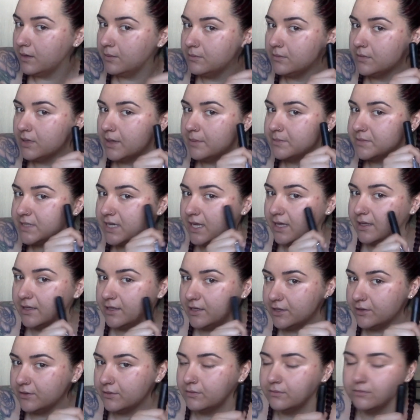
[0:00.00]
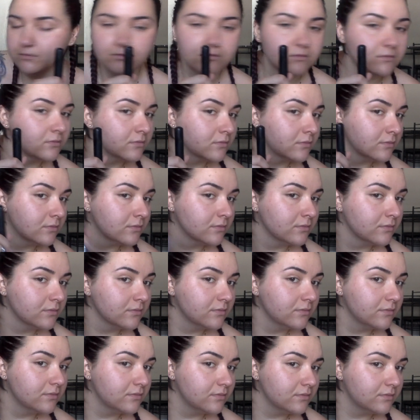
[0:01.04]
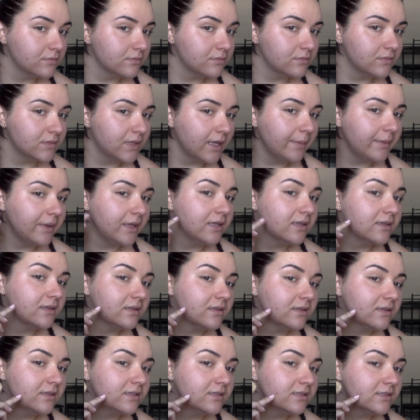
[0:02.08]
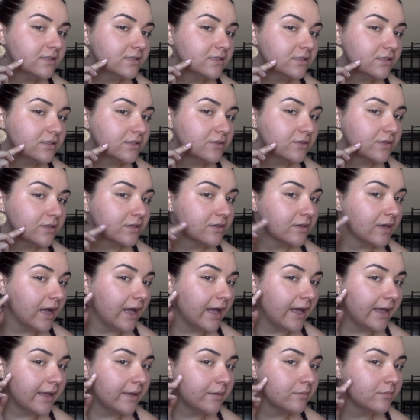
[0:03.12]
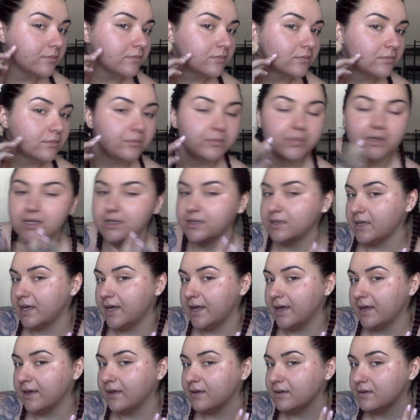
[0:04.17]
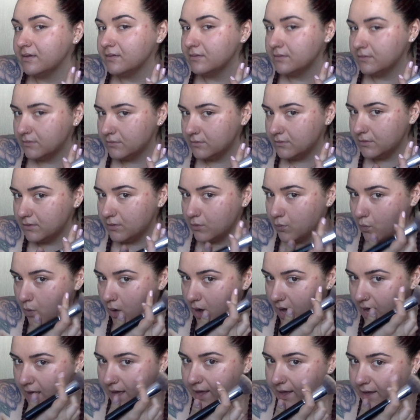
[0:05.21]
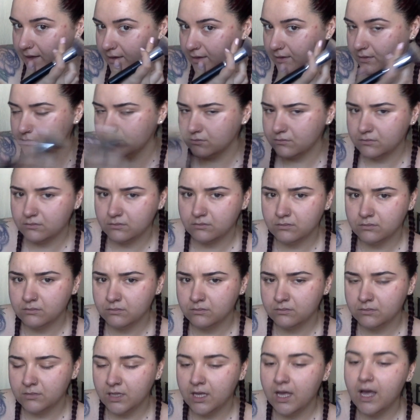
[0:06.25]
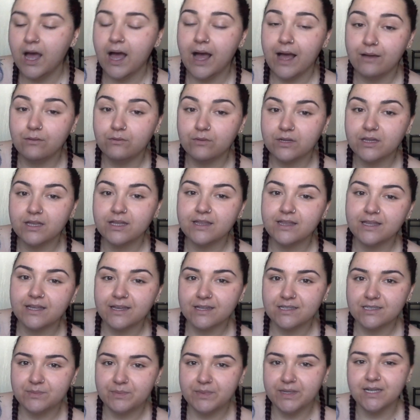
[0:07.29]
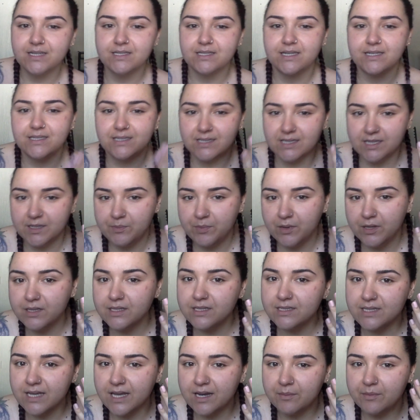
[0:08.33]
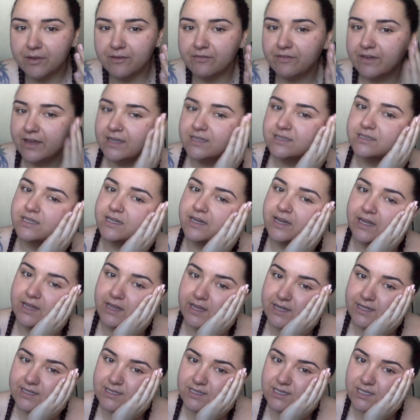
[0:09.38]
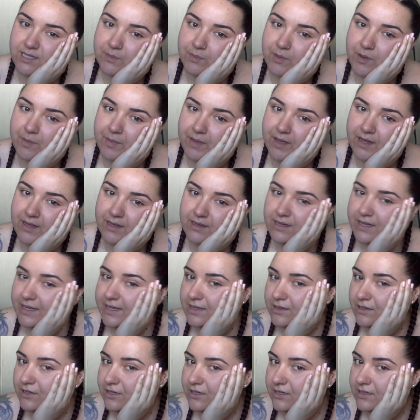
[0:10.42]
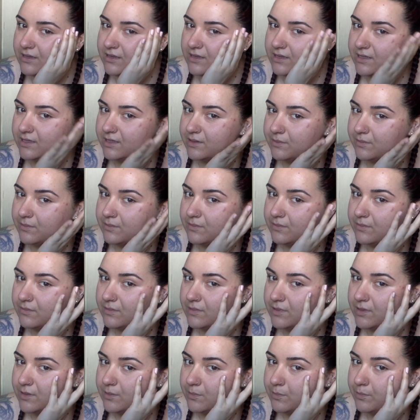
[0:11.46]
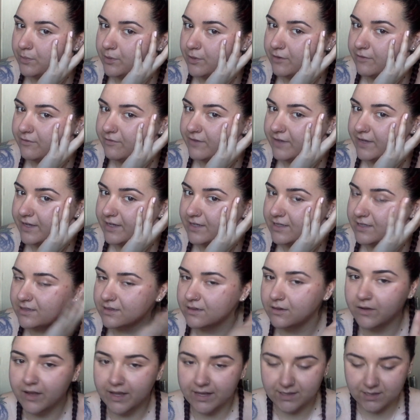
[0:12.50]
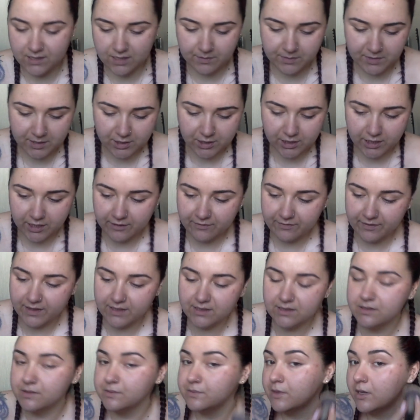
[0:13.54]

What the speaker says: I'm telling you, I mean, this is a new little guy, but like, why? I really think it's because I sleep on the side of my face, and I like sleep on my, like, look, the perfect, okay, stop touching your face.